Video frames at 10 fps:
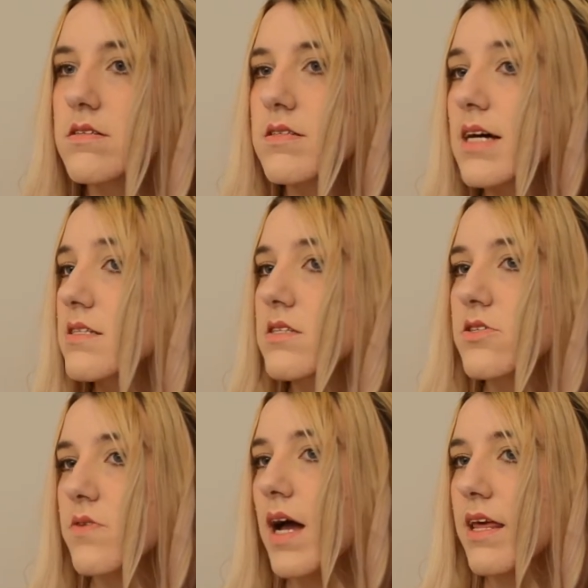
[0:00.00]
That didn't
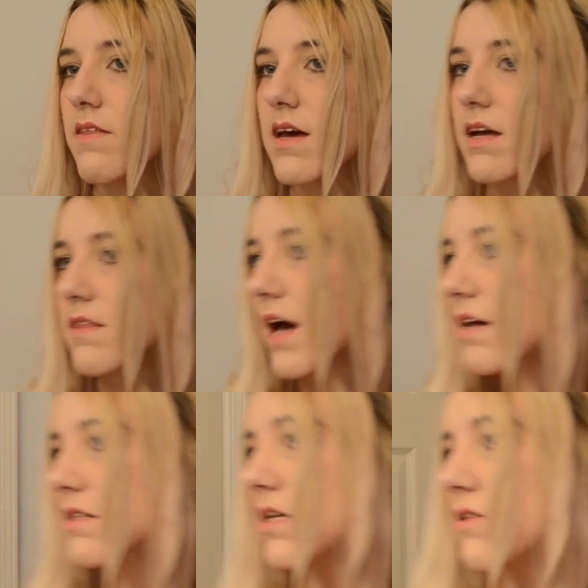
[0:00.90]
do anything.
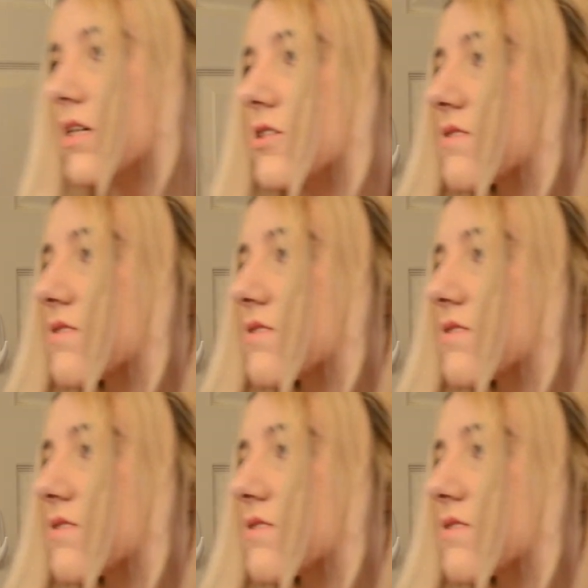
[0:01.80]
That literally just